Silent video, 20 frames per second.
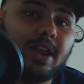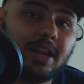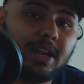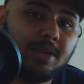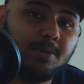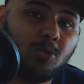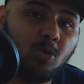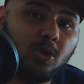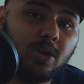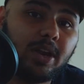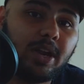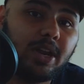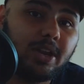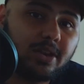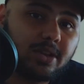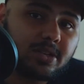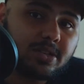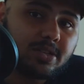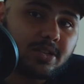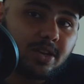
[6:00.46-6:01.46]
more
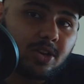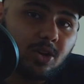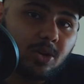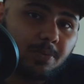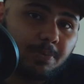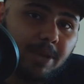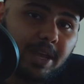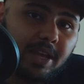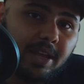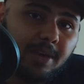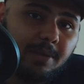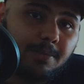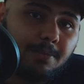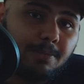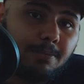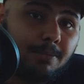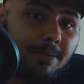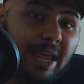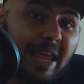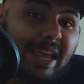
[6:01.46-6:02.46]
interesting or make it
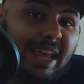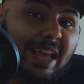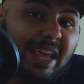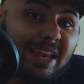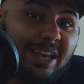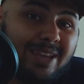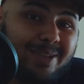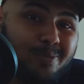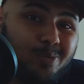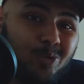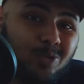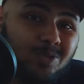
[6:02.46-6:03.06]
make any more